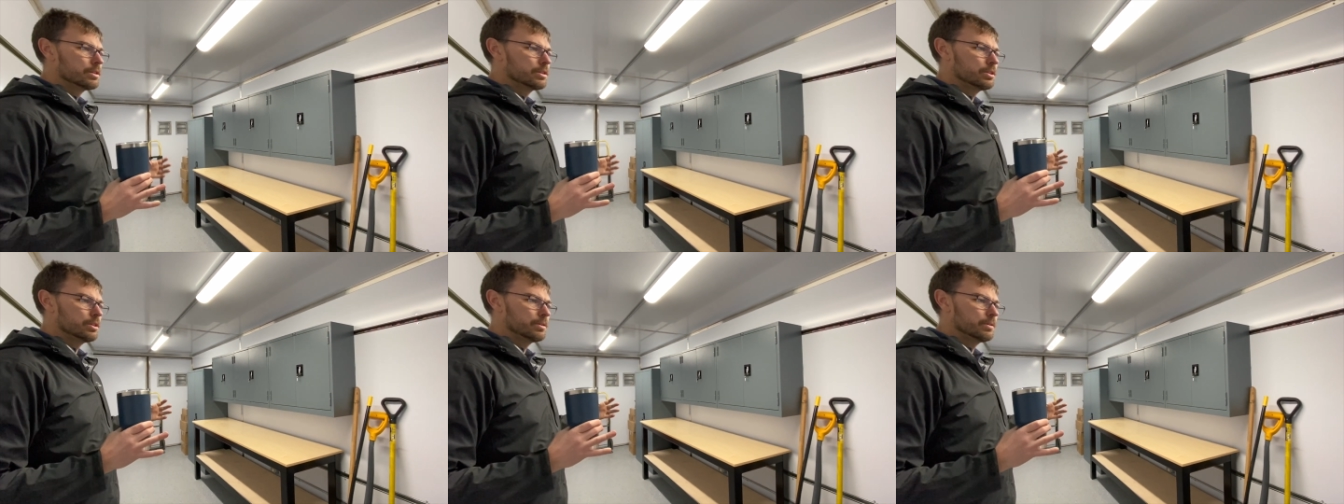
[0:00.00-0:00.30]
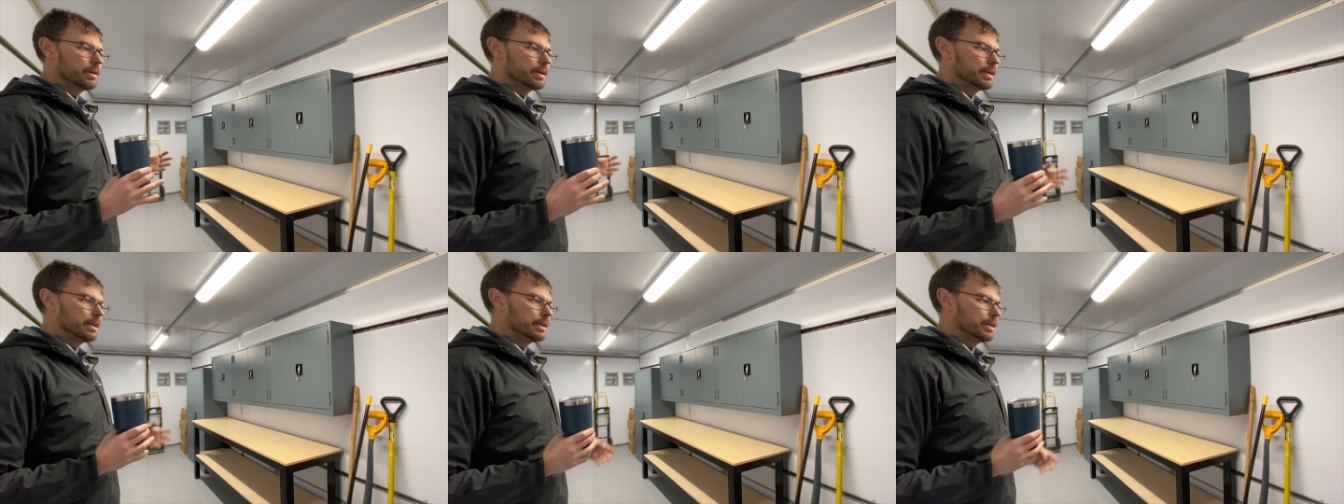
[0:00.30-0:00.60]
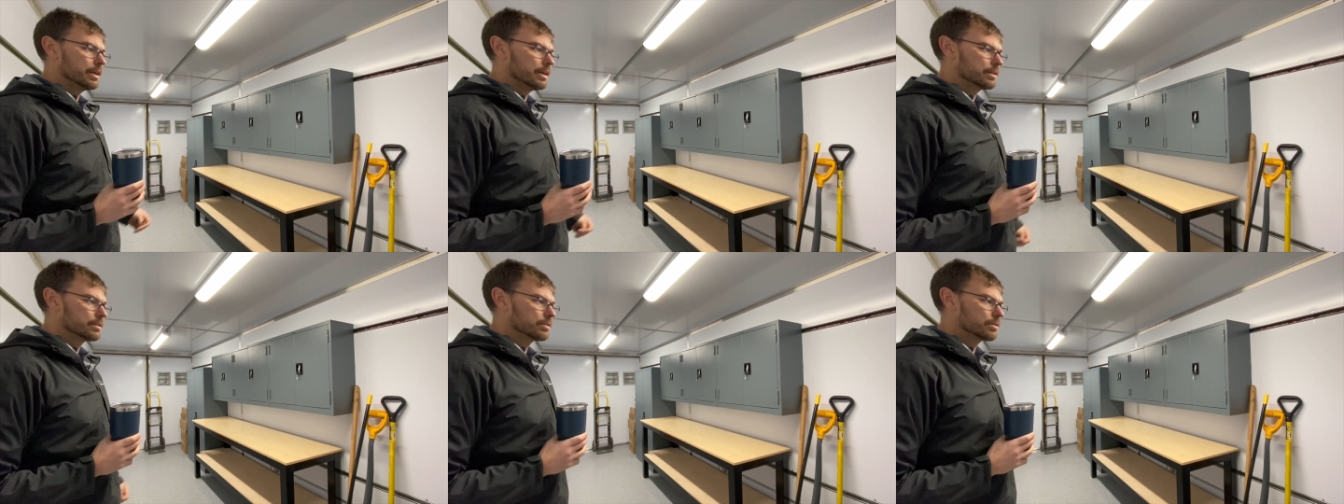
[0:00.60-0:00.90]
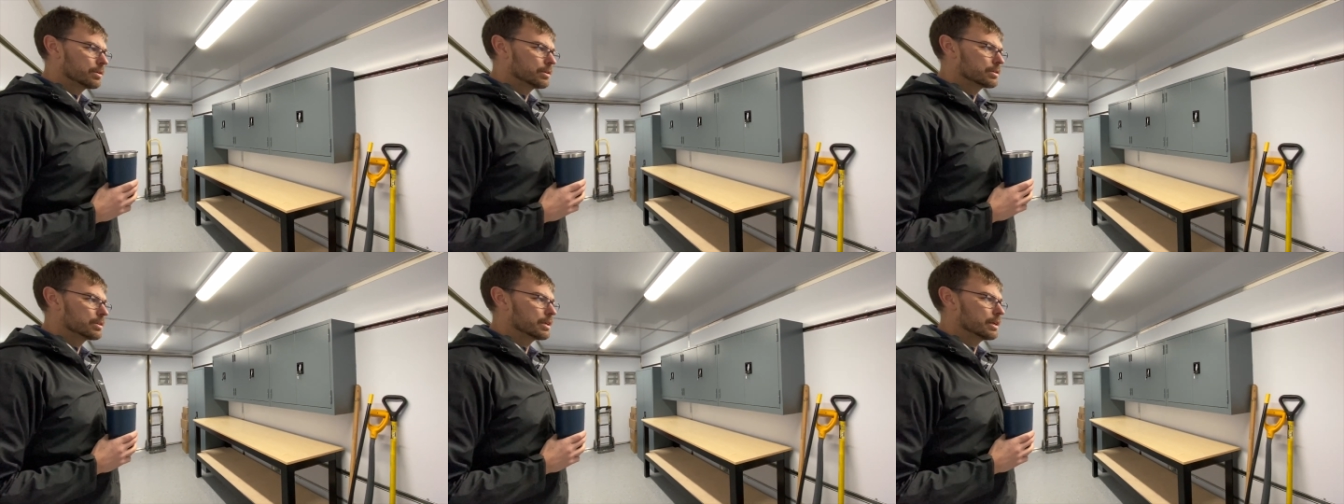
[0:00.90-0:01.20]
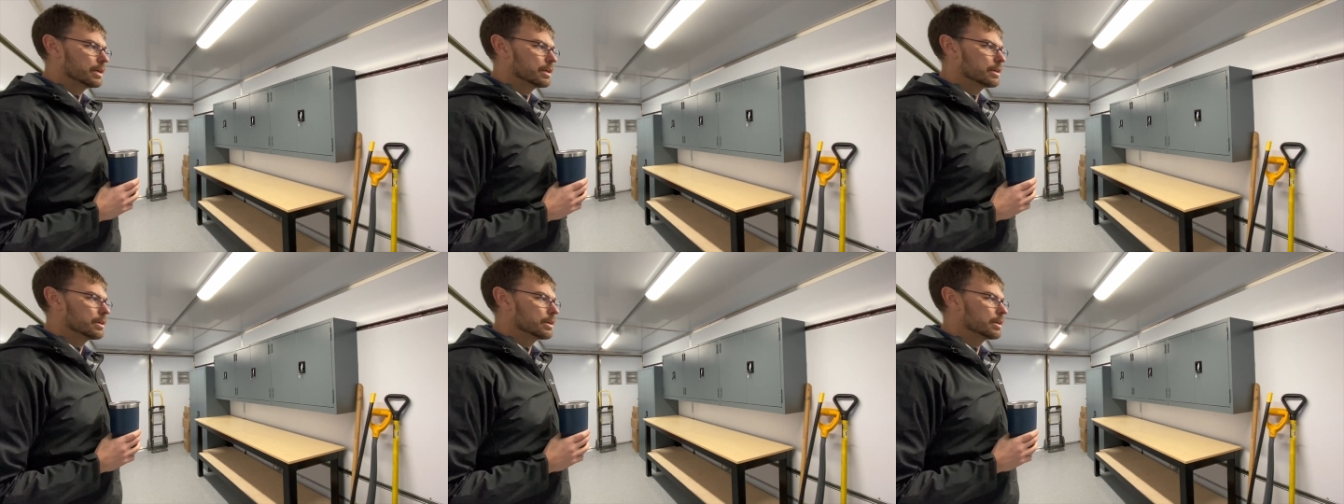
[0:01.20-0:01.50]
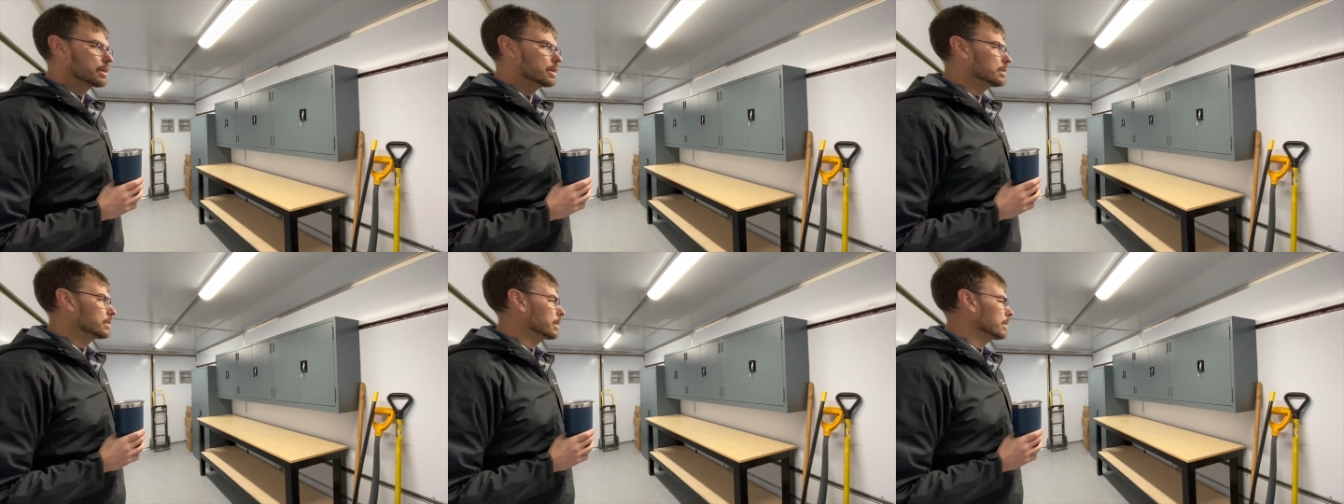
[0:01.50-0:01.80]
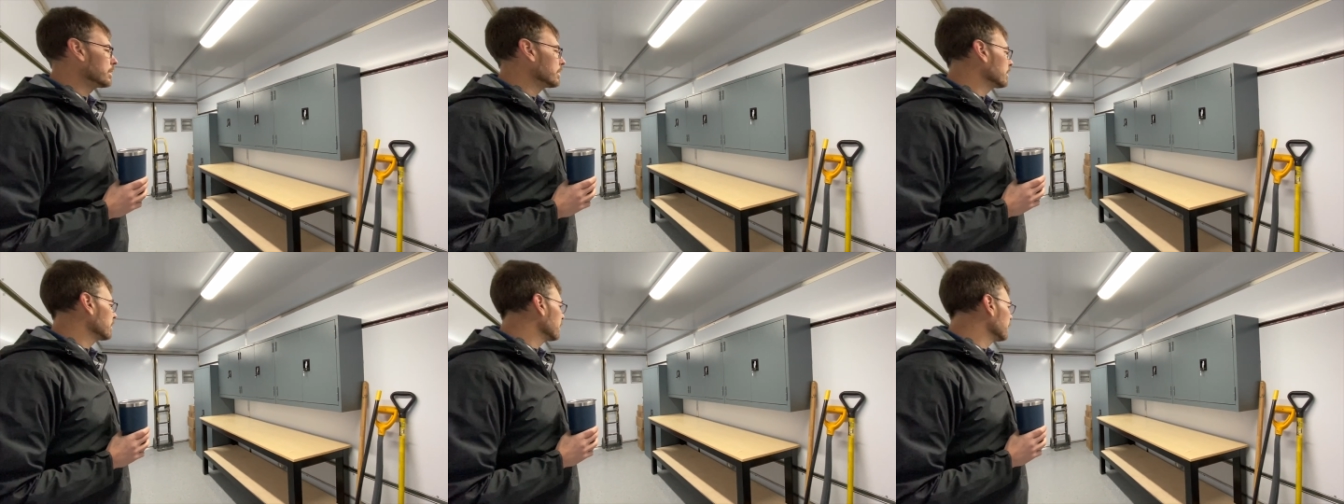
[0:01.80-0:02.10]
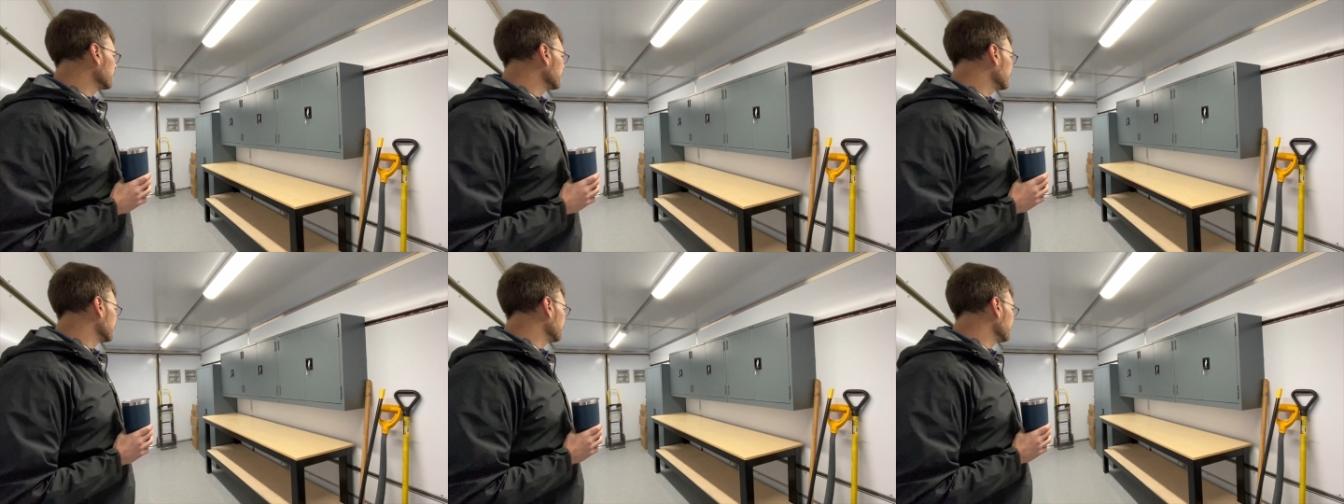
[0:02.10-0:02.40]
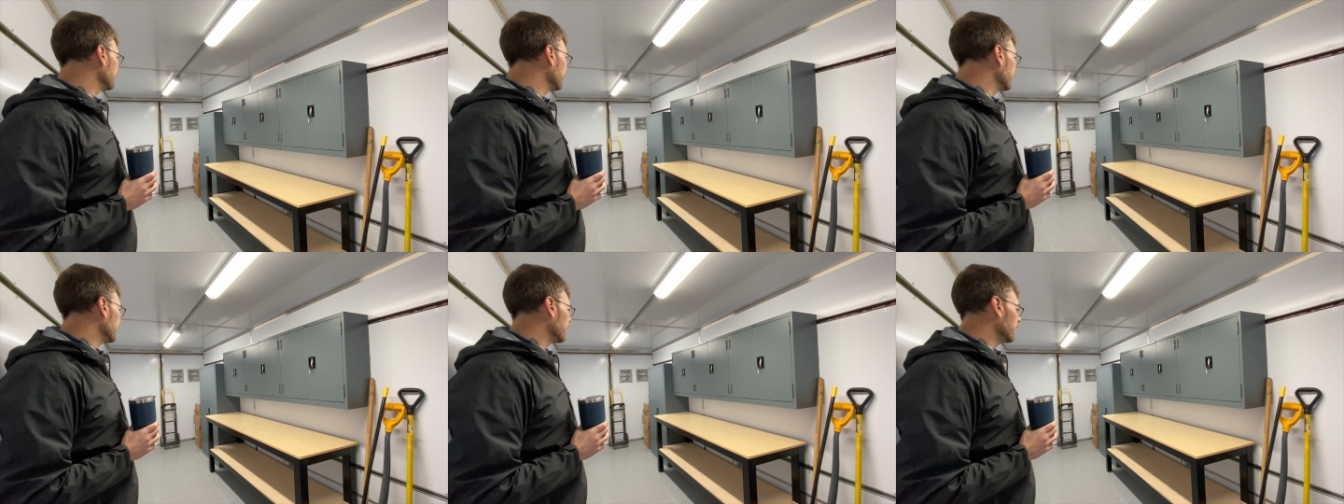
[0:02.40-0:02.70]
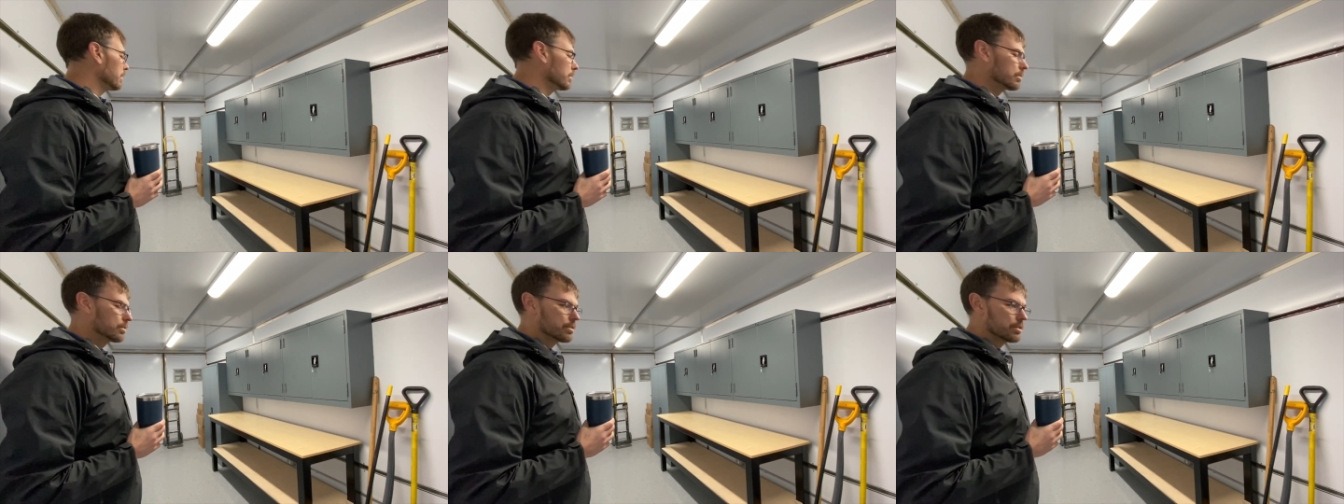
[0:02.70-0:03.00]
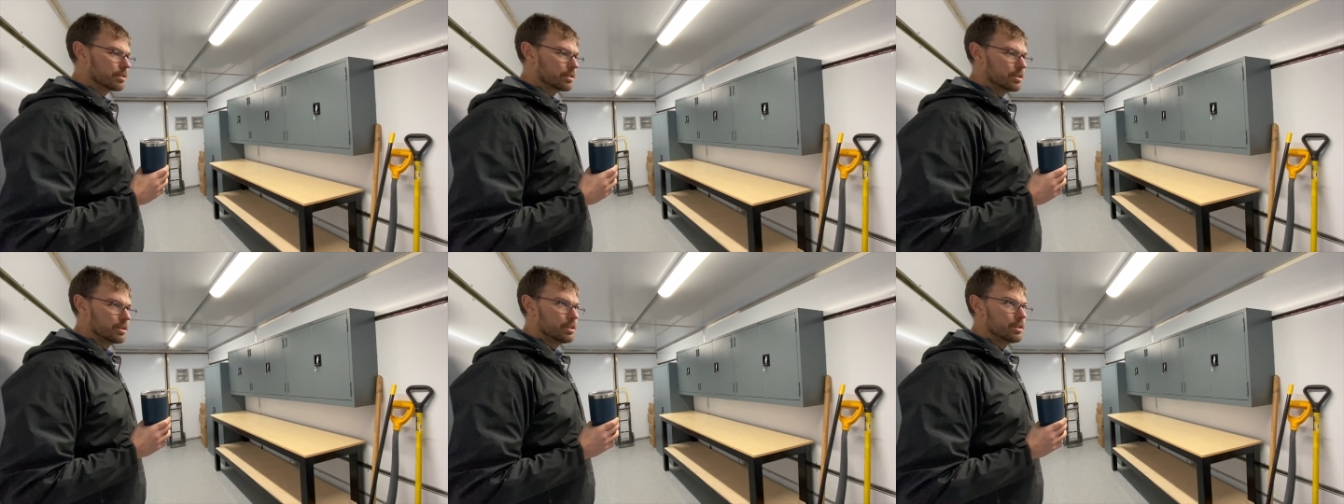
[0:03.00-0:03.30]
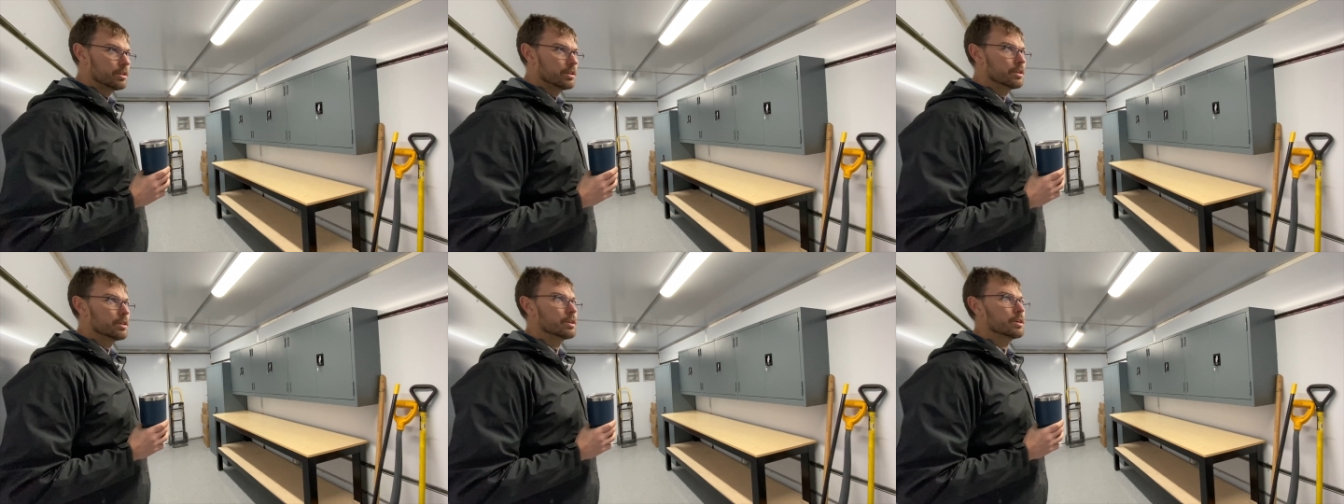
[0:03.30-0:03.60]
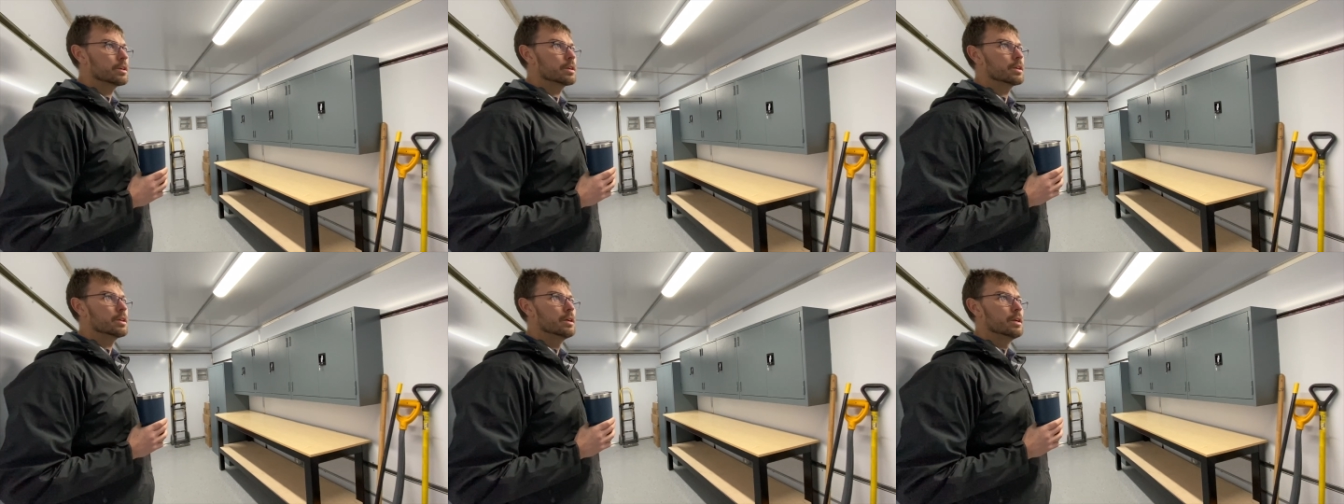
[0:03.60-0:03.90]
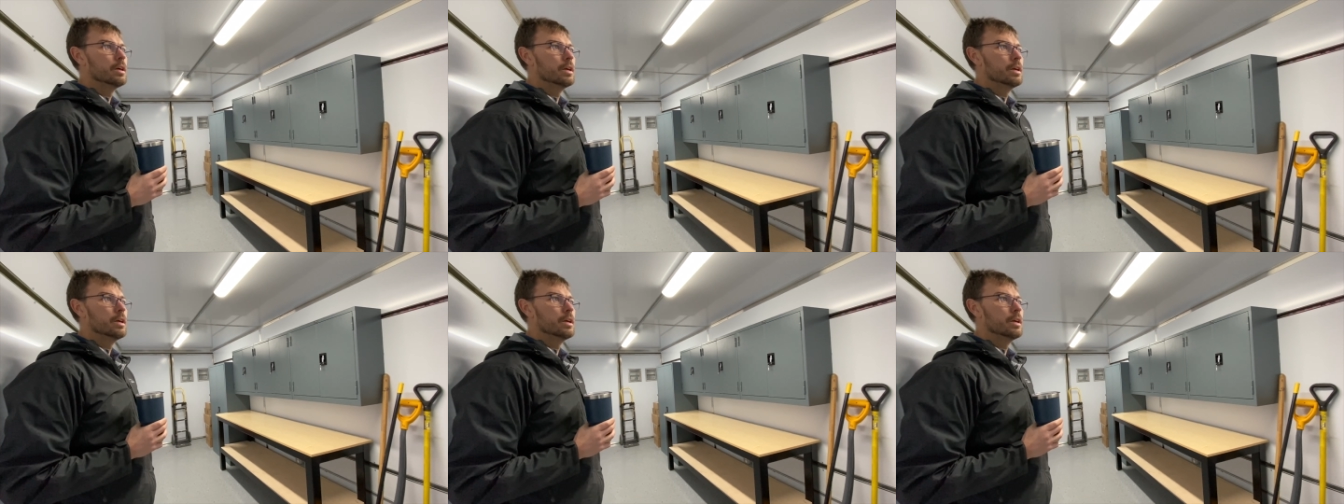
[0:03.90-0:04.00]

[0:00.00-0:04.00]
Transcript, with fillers: to a uh, storage container to, to, make a secure